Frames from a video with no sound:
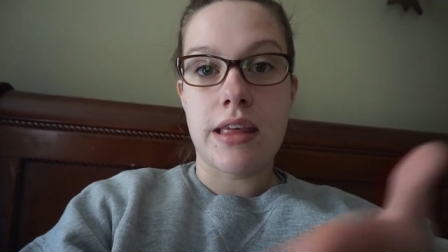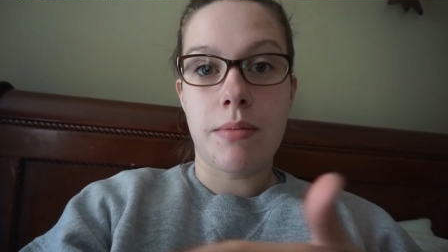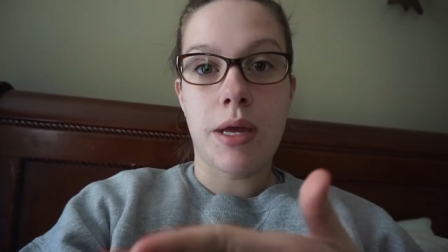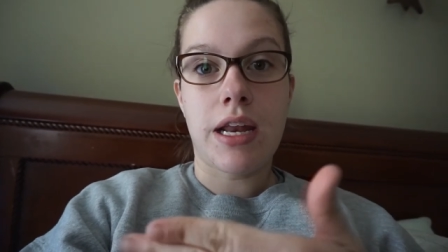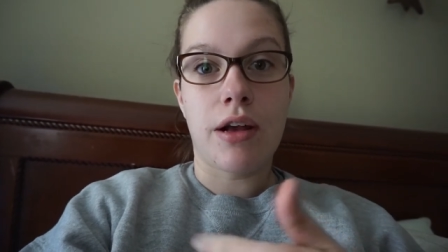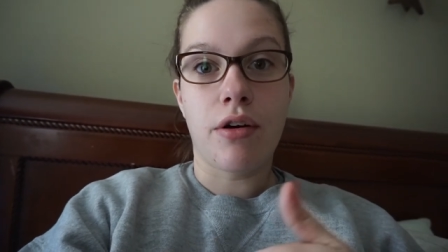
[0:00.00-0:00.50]

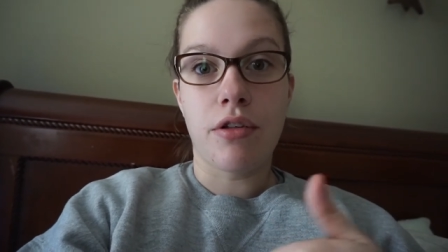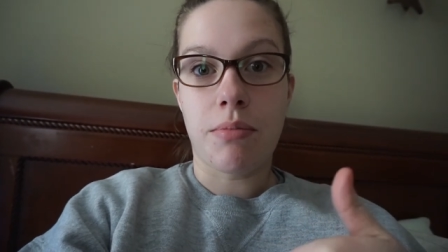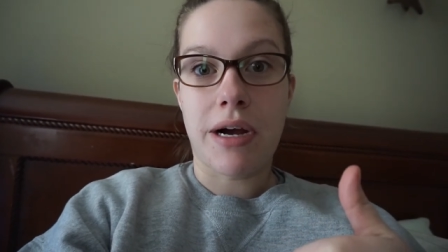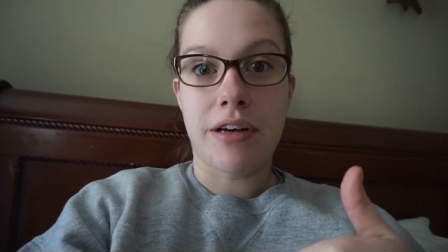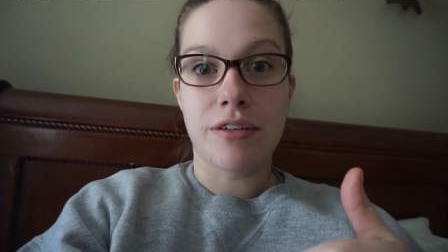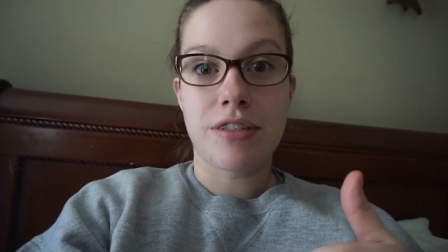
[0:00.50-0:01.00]
them hitting all the
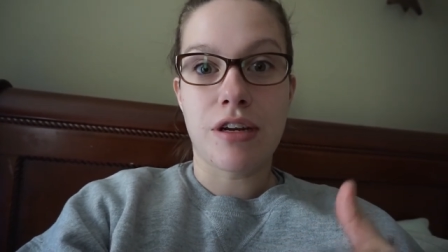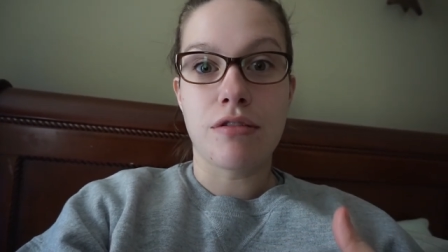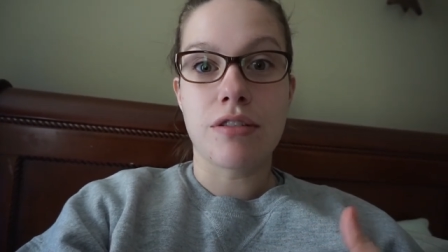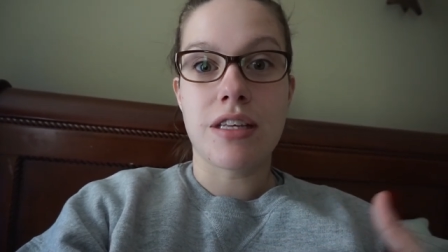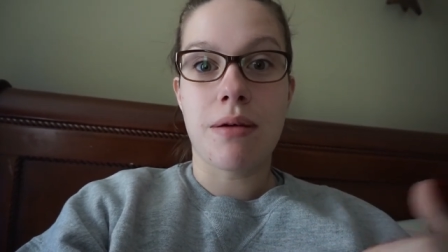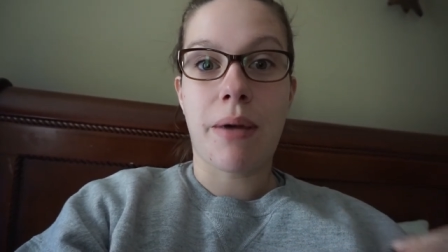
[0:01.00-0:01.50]

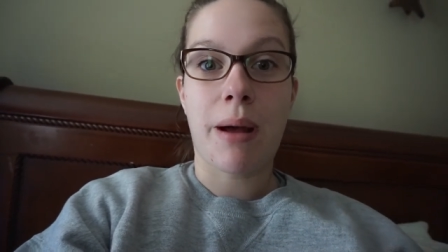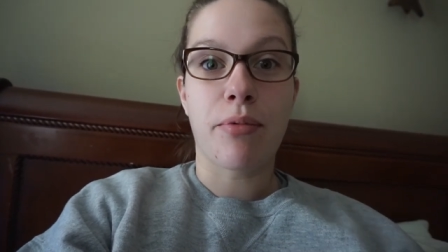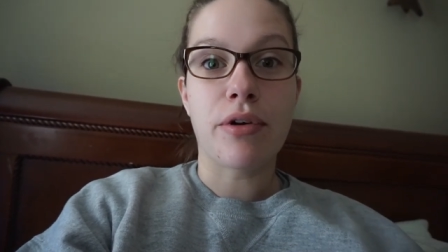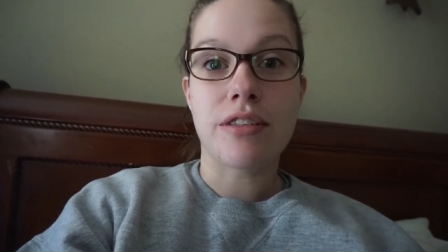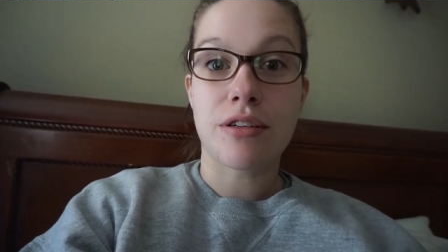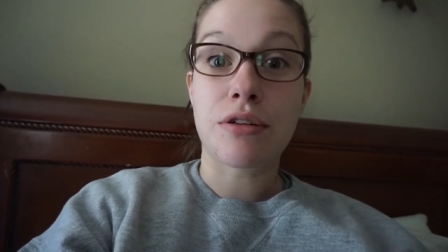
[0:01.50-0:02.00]
milestones that my
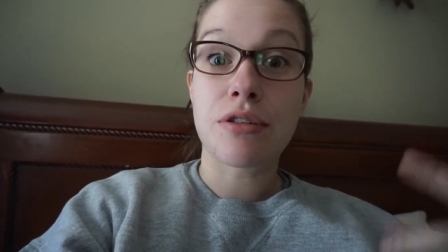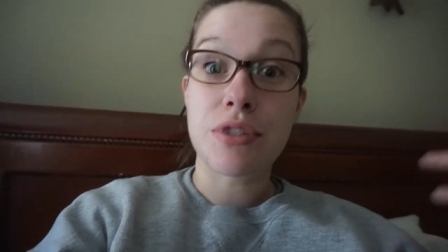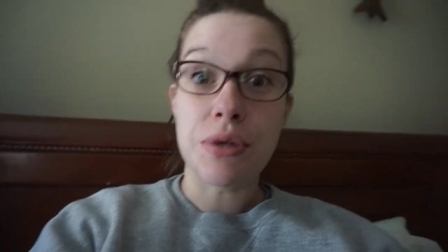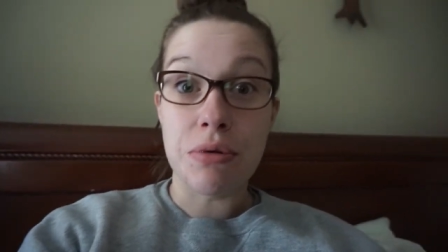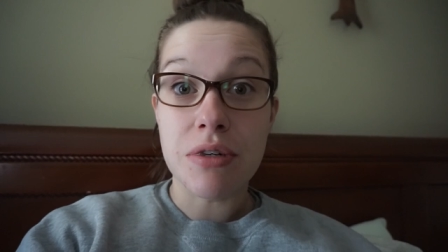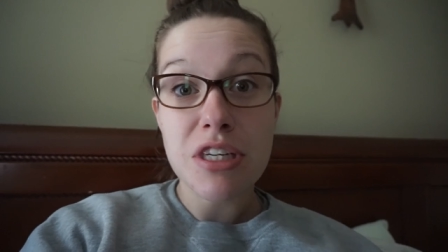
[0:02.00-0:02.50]
boys are
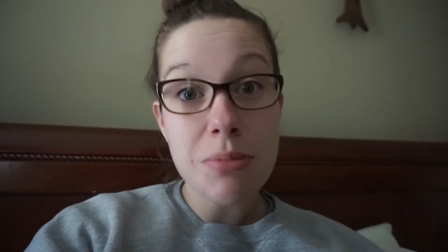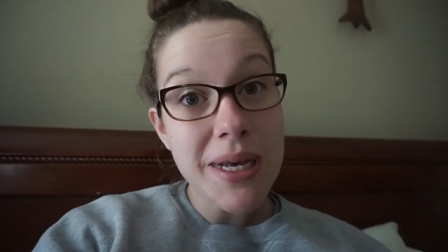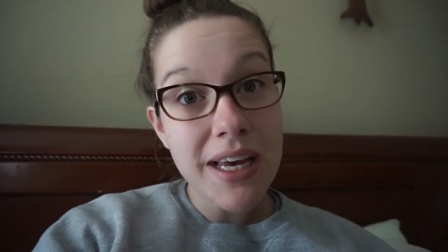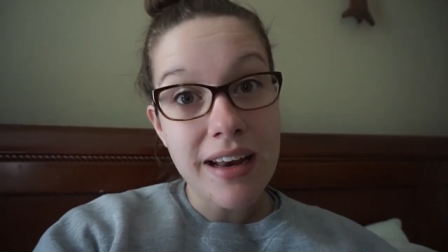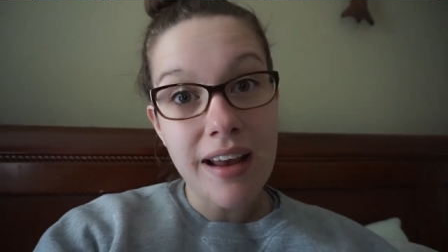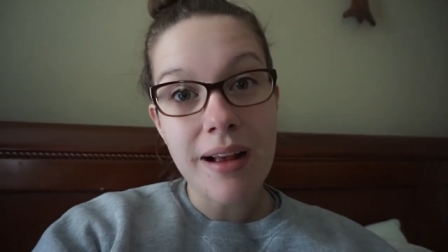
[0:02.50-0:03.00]
soon to
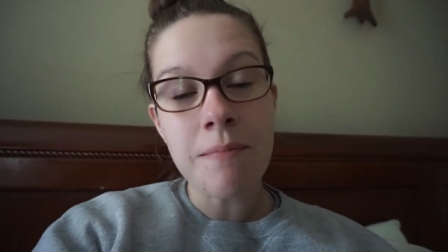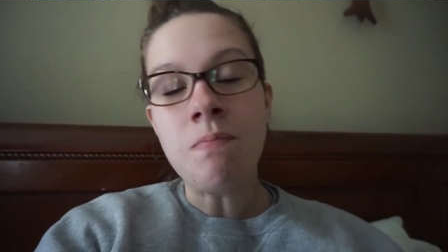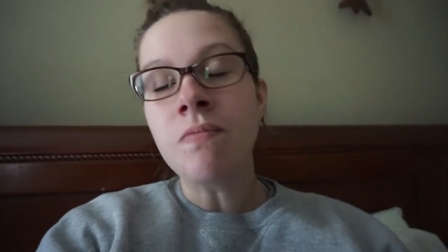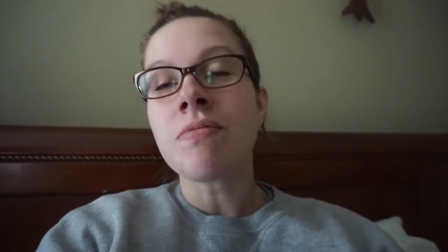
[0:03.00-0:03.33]
be hitting,